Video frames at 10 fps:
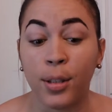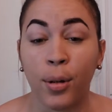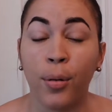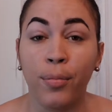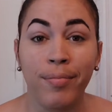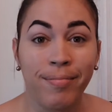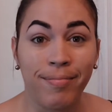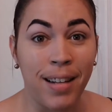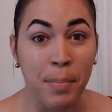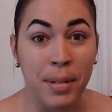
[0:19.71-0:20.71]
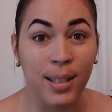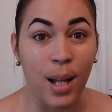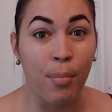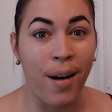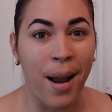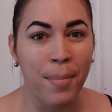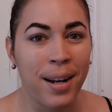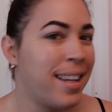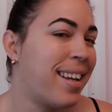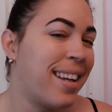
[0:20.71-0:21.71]
So let me stop
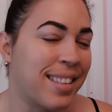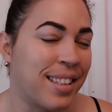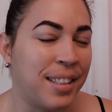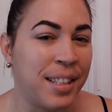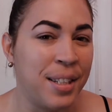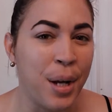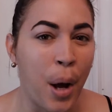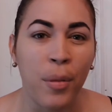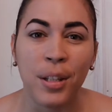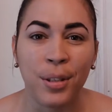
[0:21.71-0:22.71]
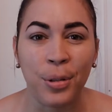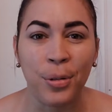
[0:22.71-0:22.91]
rambling and continue on with this